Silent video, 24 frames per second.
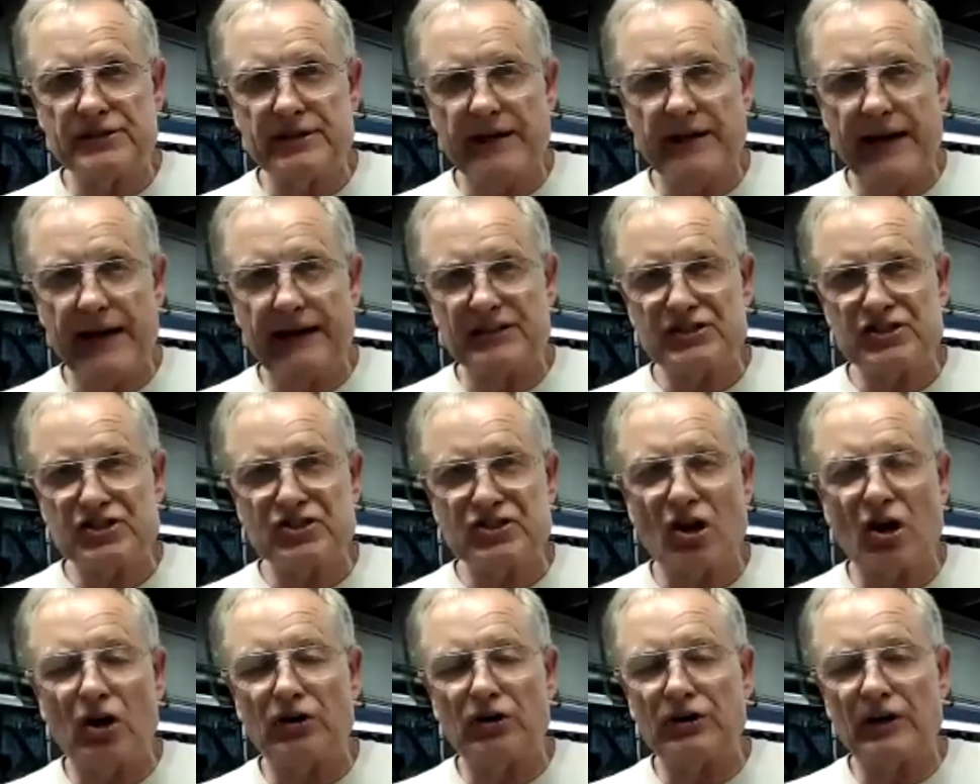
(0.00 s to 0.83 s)
tank,
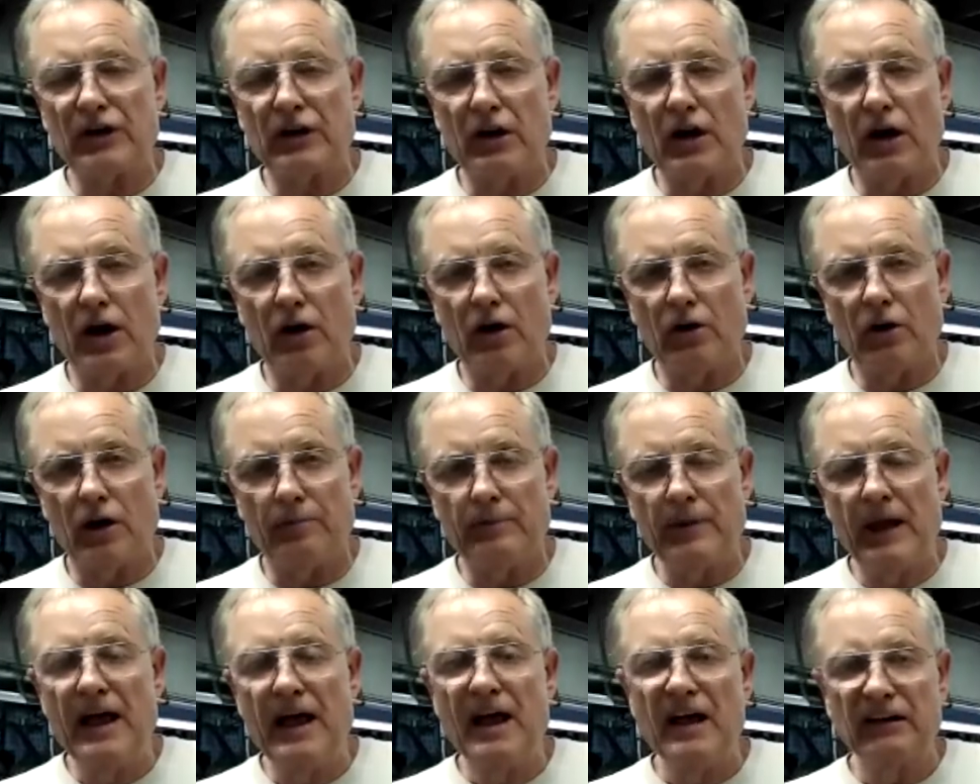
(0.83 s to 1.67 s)
start the car
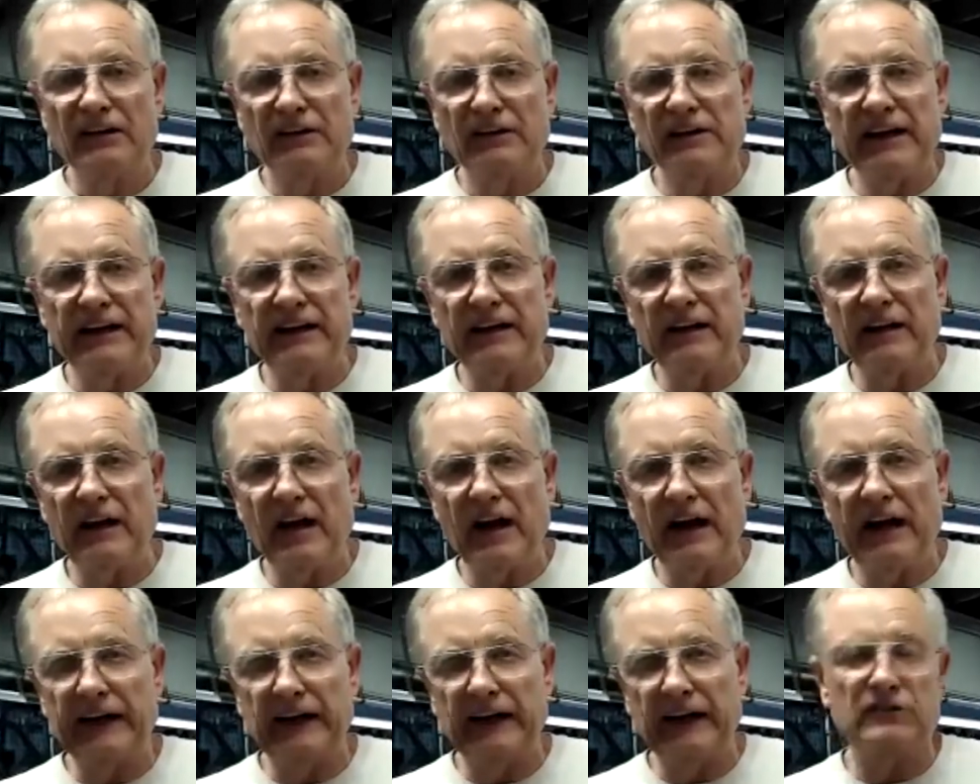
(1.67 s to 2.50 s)
up, let it
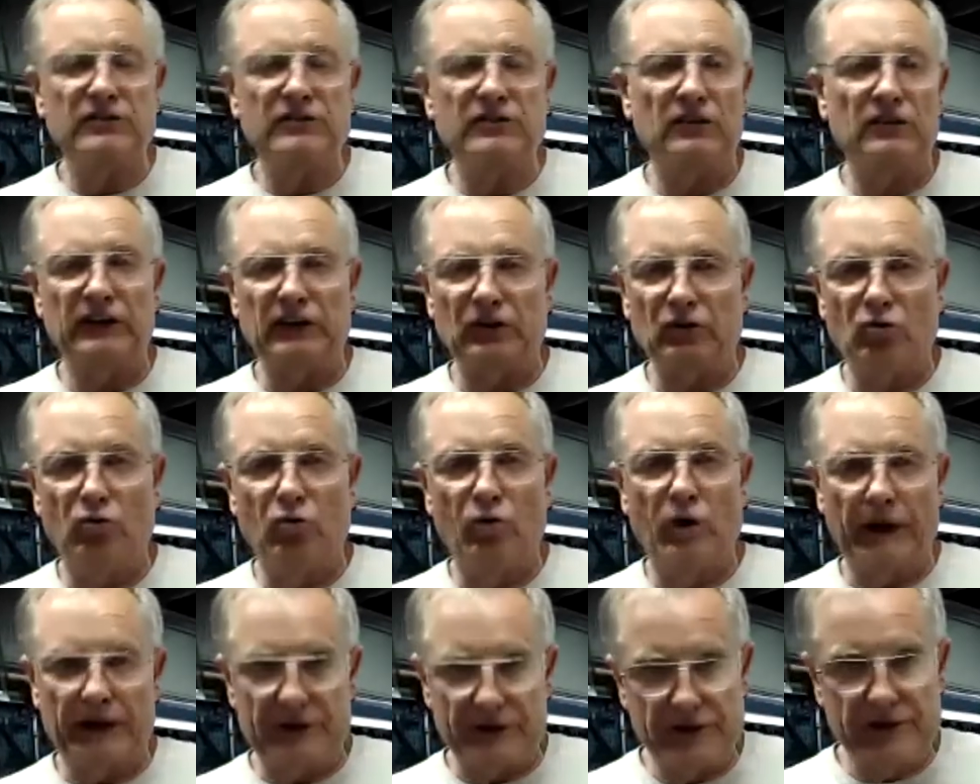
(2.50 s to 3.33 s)
idle till it
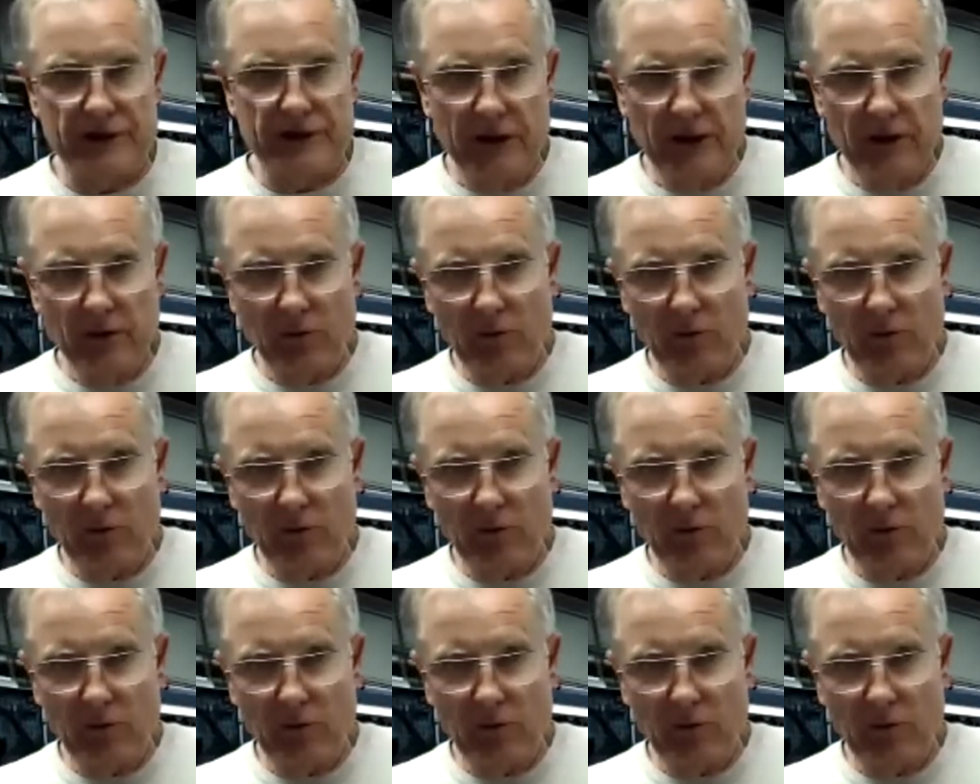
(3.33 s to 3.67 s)
quits.